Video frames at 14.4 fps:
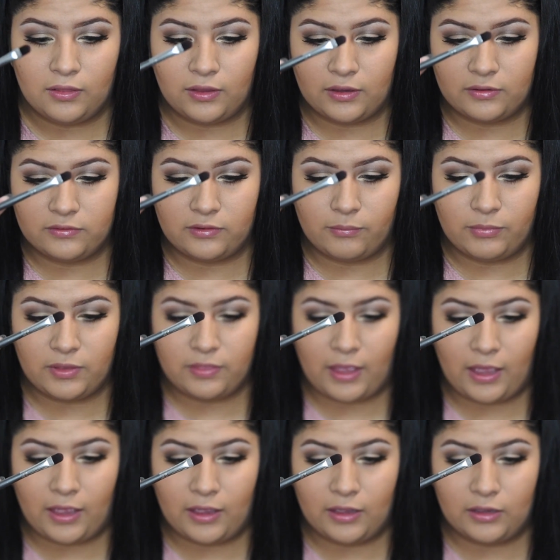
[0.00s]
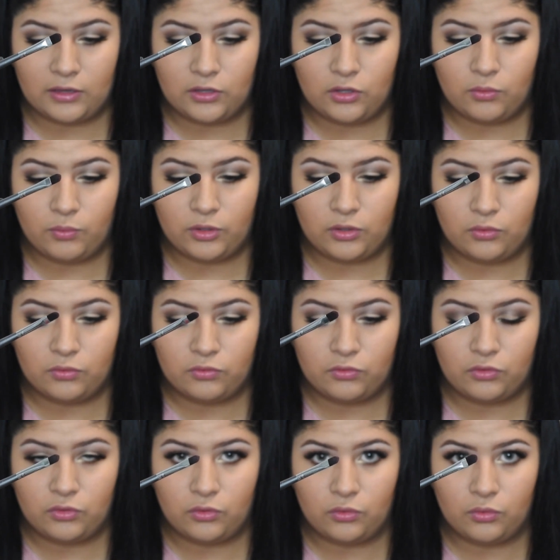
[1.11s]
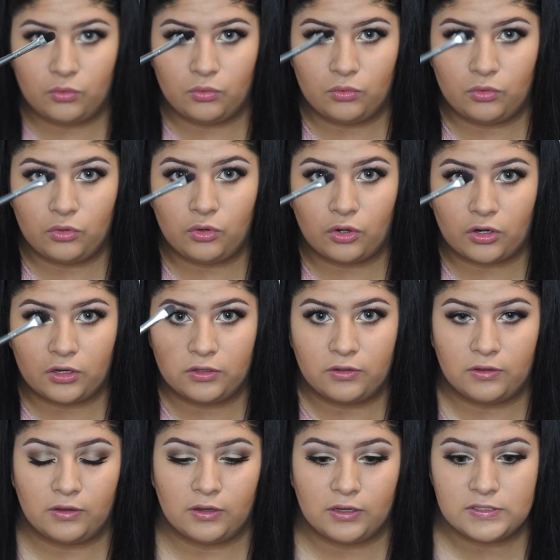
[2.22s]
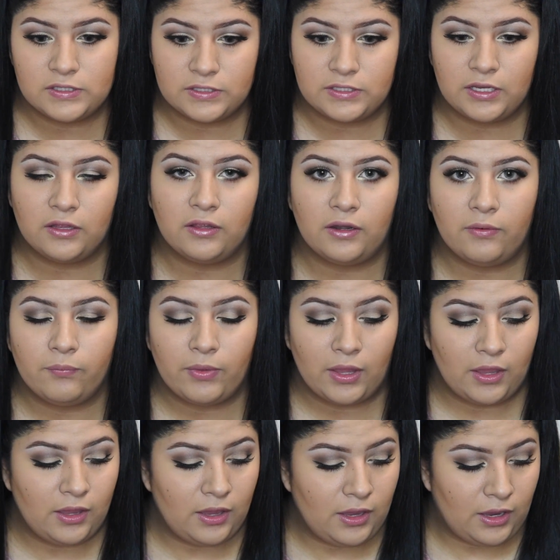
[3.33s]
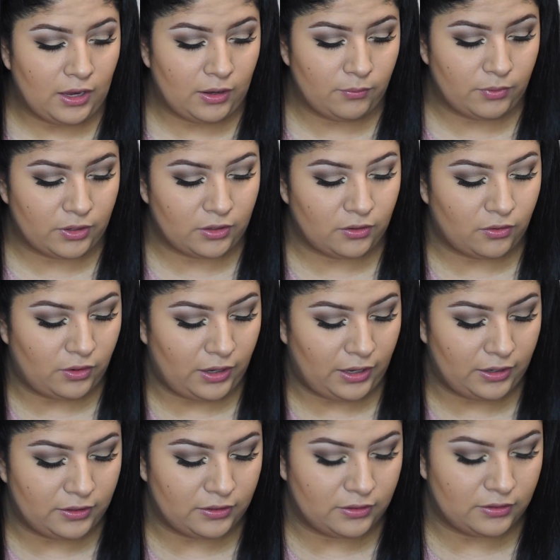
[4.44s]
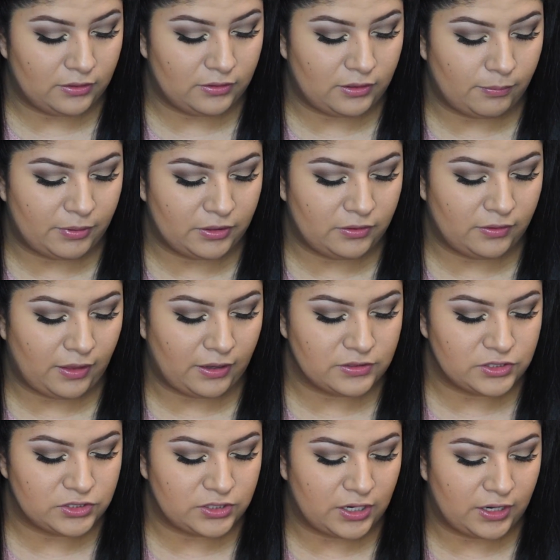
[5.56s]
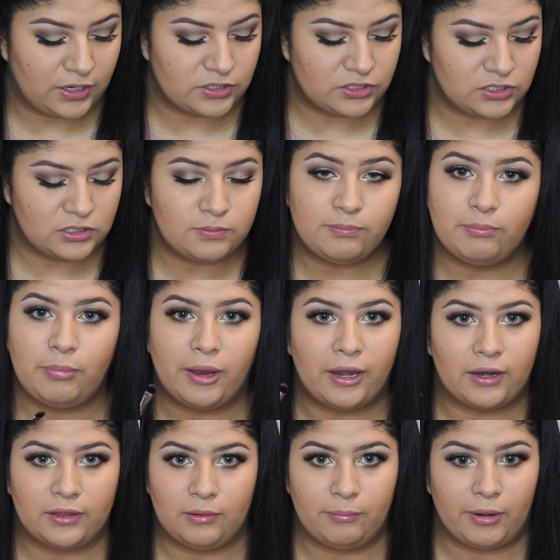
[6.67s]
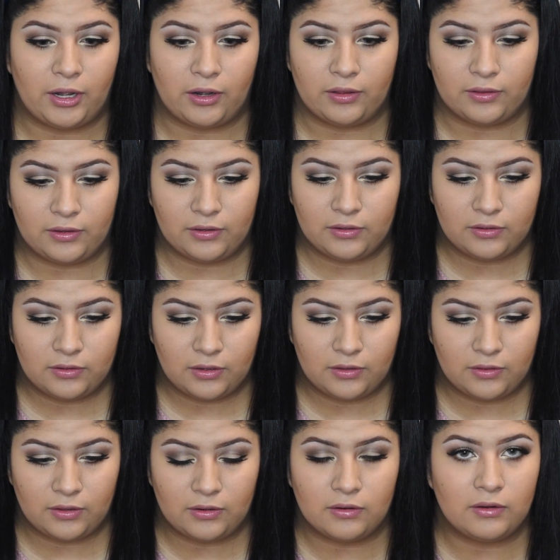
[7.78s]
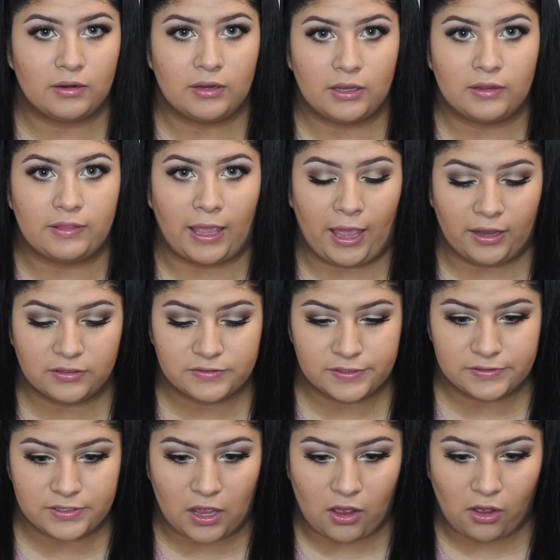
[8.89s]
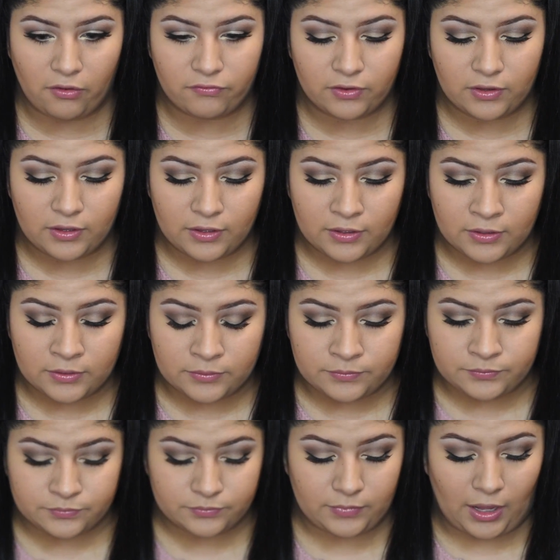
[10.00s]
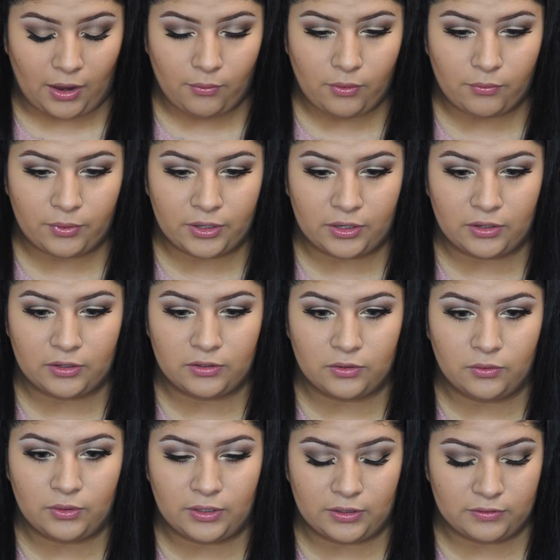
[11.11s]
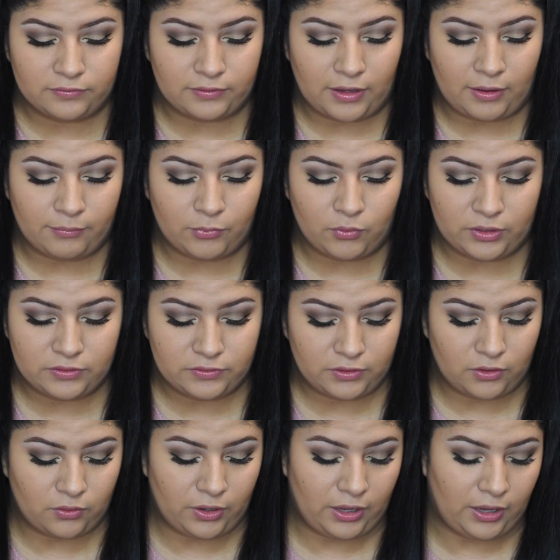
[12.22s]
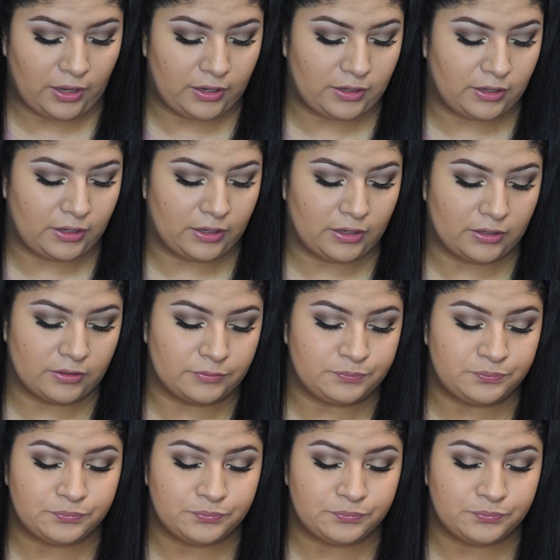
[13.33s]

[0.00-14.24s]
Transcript: like something that you would use to do your concealer, and we're going to go ahead and dip into that shade just barely, and then get the excess off. Now what we're going to do is I'm going to go ahead and